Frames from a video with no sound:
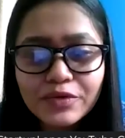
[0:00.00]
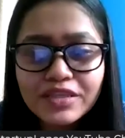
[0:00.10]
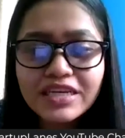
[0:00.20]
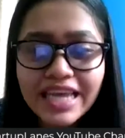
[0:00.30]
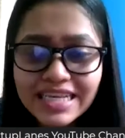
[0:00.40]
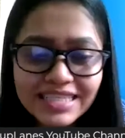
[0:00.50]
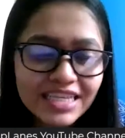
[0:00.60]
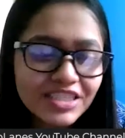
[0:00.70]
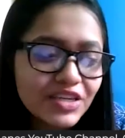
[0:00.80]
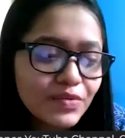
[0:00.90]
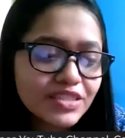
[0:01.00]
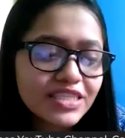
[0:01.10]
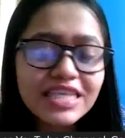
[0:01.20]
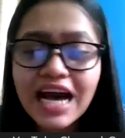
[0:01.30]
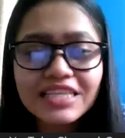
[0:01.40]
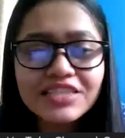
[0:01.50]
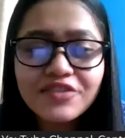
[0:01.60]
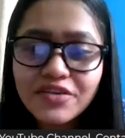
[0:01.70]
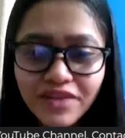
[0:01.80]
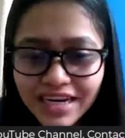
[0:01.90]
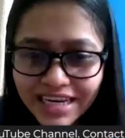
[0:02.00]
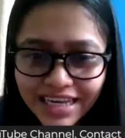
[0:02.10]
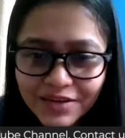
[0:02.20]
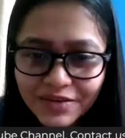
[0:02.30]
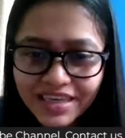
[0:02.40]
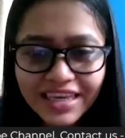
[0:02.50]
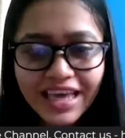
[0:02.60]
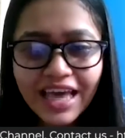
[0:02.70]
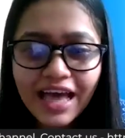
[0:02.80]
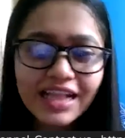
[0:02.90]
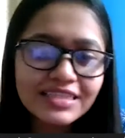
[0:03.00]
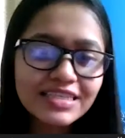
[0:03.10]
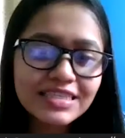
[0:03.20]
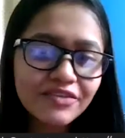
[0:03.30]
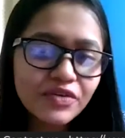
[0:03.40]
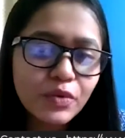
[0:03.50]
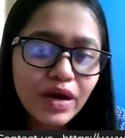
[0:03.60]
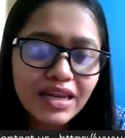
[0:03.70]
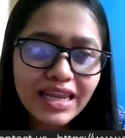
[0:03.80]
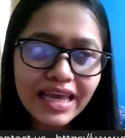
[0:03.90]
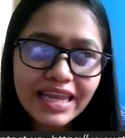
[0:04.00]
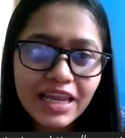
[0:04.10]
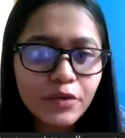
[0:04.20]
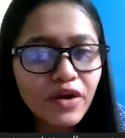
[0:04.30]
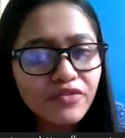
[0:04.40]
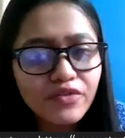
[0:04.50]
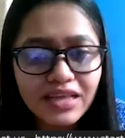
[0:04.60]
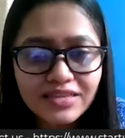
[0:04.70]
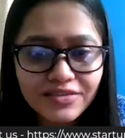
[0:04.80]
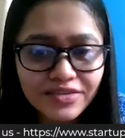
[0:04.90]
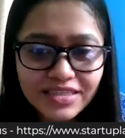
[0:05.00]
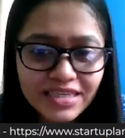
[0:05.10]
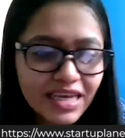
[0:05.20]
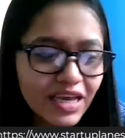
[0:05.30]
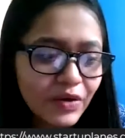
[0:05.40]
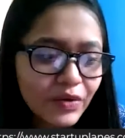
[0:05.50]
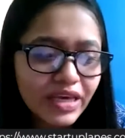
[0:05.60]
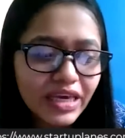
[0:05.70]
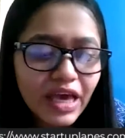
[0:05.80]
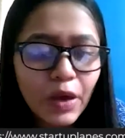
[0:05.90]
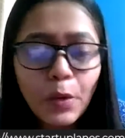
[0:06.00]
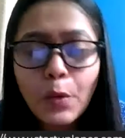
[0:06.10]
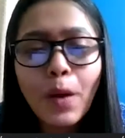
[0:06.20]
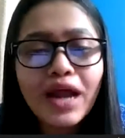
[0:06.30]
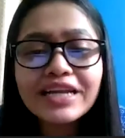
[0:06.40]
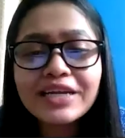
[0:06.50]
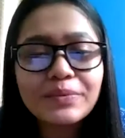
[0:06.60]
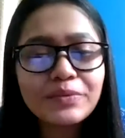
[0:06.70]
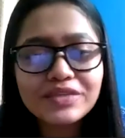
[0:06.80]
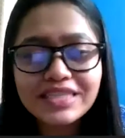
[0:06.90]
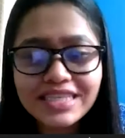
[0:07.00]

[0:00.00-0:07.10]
to the next session, which is answer in one line. Okay, I'll just give you one line and you have to answer it. Okay, one tip to